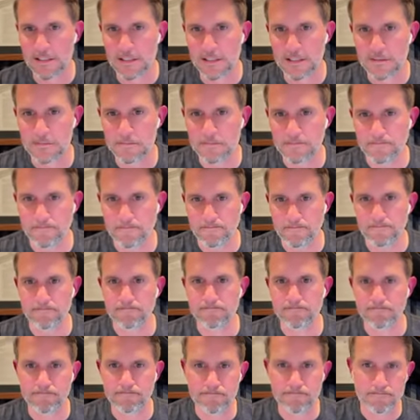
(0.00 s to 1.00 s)
Yeah, yeah.
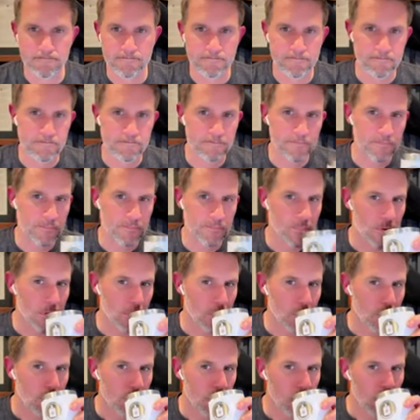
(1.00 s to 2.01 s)
Yeah, that makes
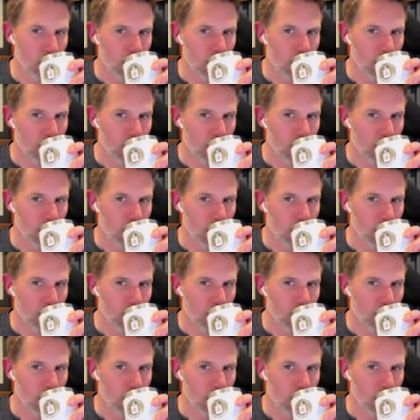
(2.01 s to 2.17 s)
sense.